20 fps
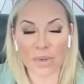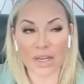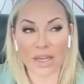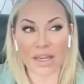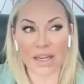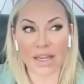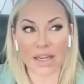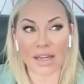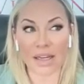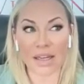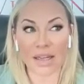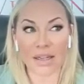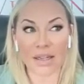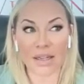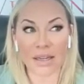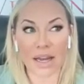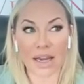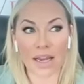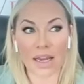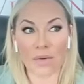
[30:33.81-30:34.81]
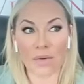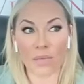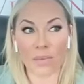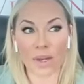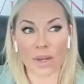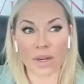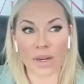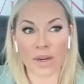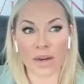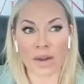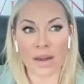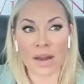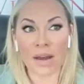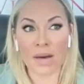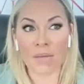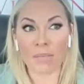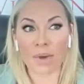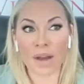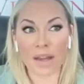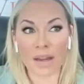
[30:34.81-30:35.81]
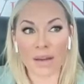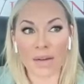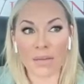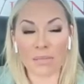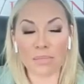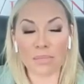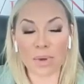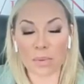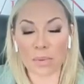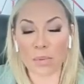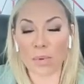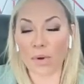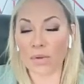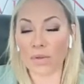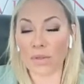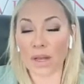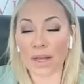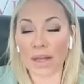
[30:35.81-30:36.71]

and I had written my book proposal.